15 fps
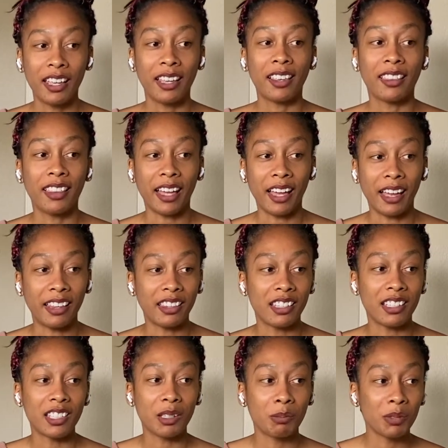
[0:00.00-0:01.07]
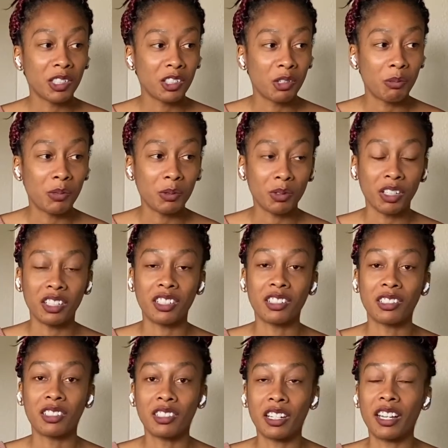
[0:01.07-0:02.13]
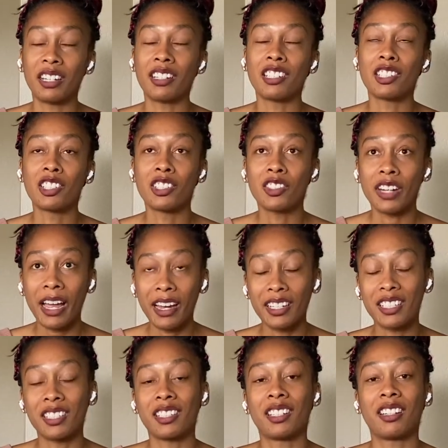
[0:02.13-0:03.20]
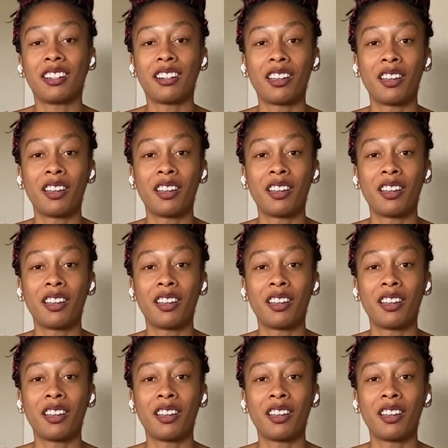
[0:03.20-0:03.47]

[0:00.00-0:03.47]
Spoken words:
that the symptoms were a distraction